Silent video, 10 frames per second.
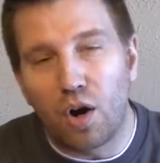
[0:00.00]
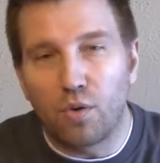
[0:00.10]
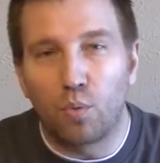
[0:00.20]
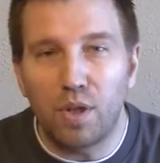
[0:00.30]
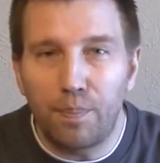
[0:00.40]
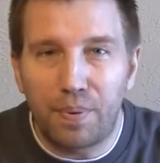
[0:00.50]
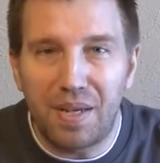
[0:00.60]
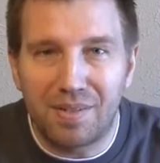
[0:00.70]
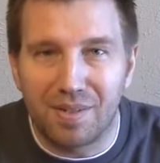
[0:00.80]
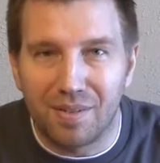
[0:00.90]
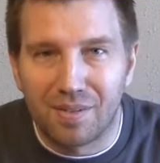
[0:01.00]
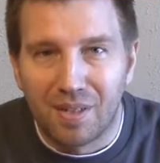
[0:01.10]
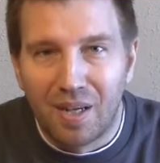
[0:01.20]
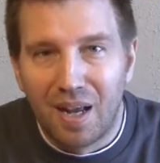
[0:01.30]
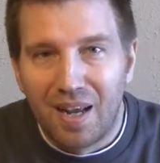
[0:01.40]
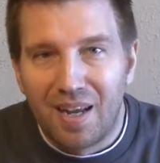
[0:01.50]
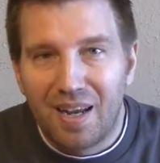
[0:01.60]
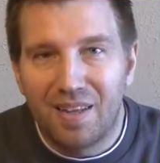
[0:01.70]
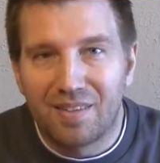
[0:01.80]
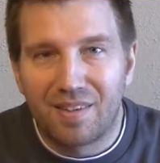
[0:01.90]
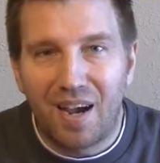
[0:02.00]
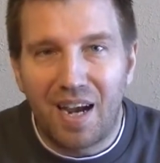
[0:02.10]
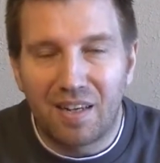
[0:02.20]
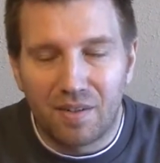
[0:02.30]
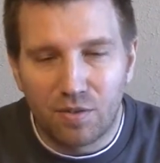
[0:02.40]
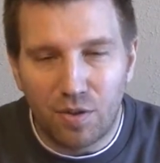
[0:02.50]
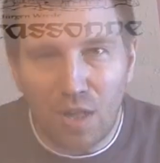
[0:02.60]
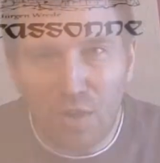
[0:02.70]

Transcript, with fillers: are the wooden pieces inside. So